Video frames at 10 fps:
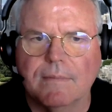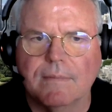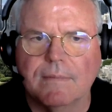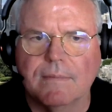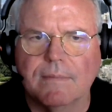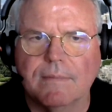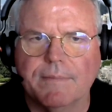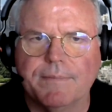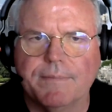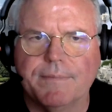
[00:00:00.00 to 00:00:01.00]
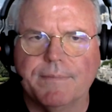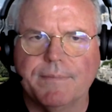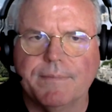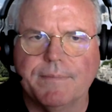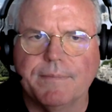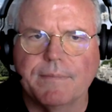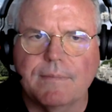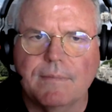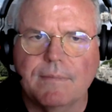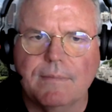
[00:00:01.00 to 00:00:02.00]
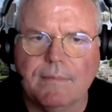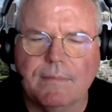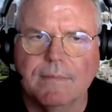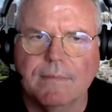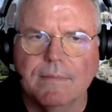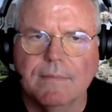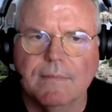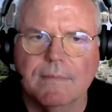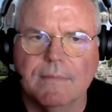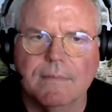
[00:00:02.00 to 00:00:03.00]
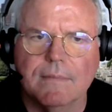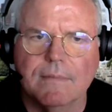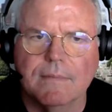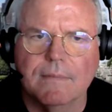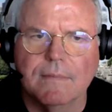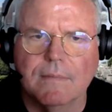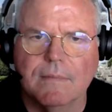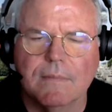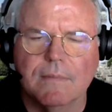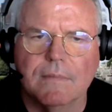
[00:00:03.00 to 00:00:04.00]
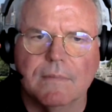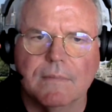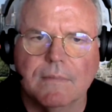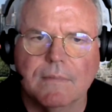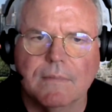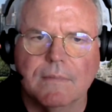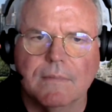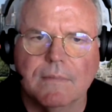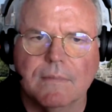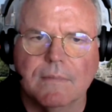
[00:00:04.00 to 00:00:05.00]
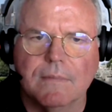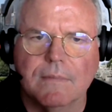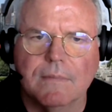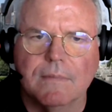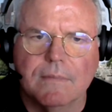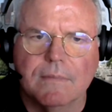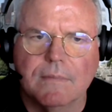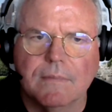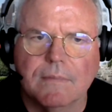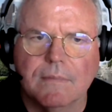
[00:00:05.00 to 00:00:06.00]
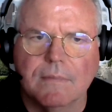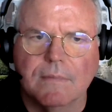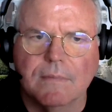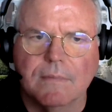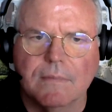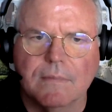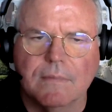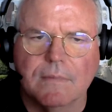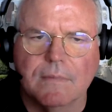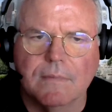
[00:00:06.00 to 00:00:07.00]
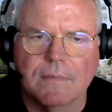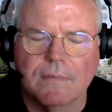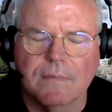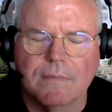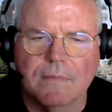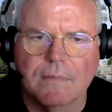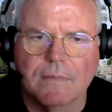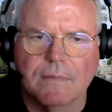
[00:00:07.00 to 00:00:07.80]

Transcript: No words are spoken by the person on screen.